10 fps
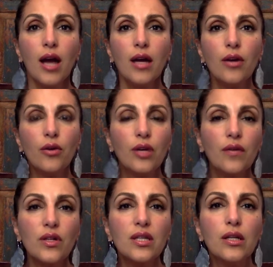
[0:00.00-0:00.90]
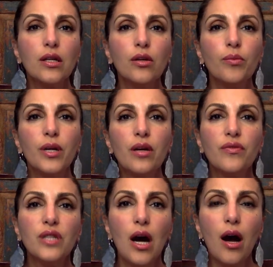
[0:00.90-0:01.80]
you know, give us a little bit of
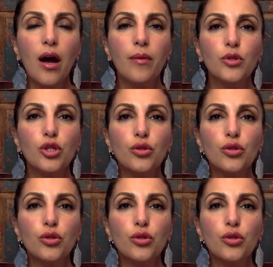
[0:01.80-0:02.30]
time